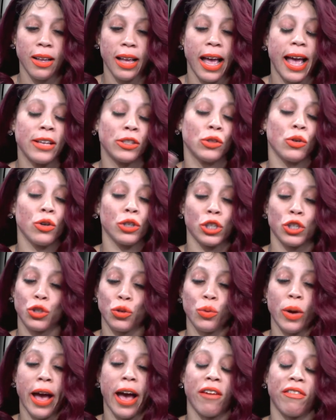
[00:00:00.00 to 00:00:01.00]
as long as
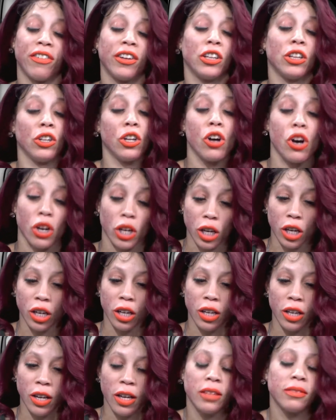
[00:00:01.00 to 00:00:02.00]
you have a look
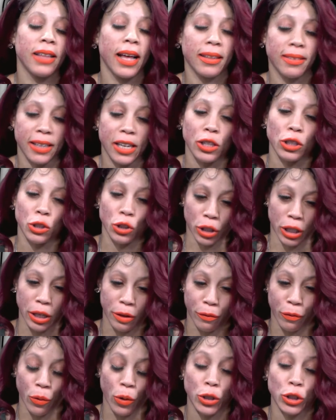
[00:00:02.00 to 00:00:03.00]
that they're looking
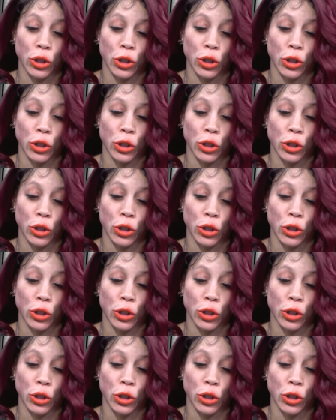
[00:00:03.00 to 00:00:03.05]
for.